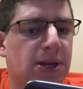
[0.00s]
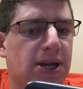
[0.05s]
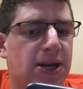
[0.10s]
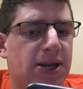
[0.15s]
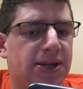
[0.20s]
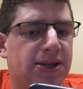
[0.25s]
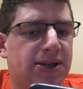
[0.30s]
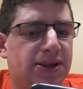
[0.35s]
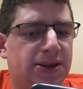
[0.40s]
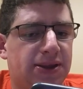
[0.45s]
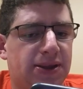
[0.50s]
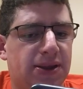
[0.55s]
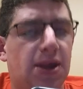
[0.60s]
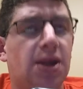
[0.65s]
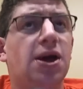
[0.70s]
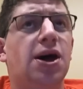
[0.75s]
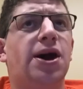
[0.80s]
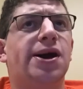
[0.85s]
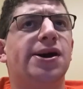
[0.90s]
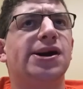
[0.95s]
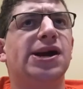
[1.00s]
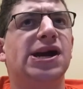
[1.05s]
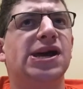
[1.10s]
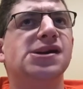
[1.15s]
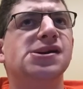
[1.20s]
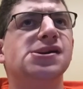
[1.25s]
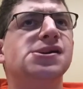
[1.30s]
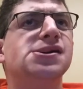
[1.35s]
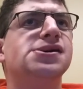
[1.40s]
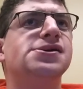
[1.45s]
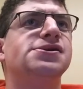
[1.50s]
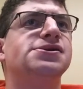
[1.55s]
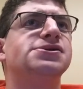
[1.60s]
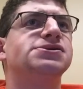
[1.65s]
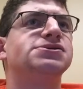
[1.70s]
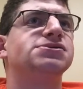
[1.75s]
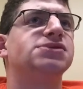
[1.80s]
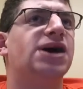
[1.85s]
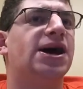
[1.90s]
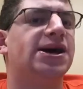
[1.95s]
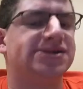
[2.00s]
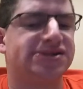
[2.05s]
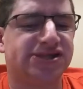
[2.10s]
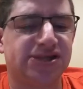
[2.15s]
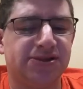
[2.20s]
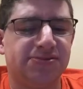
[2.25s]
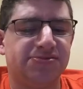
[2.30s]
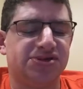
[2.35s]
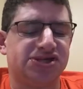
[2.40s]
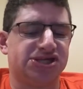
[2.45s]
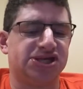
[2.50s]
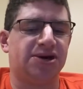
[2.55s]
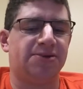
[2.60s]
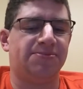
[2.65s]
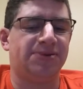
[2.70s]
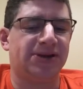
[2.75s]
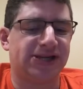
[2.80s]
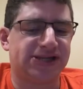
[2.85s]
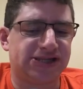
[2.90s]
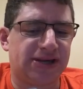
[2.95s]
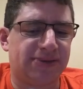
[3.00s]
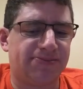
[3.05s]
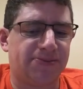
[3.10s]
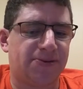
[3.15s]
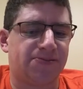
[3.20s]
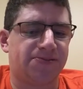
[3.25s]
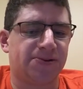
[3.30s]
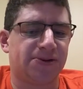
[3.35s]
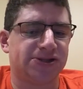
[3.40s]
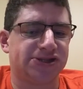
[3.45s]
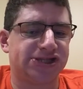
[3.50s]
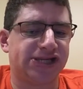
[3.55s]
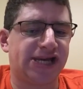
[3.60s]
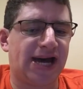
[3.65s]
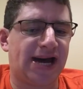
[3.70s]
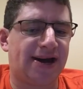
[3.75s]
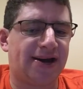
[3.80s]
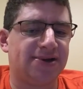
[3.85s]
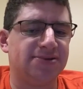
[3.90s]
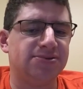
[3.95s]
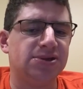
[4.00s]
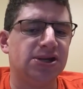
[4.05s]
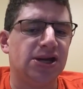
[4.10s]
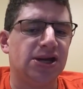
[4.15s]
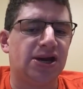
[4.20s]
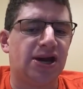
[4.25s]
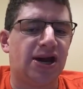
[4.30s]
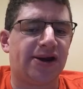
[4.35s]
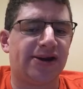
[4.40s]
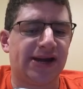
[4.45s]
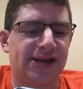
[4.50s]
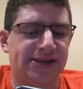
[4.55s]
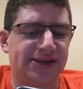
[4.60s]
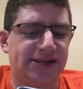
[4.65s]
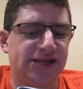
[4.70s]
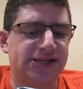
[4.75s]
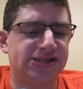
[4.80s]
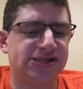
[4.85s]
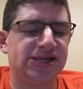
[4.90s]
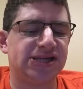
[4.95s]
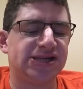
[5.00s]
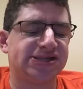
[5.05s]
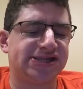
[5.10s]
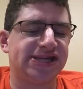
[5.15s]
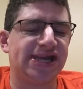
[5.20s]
All right. As Sony Michel picks up a first down. All right, let's see the Steelers now.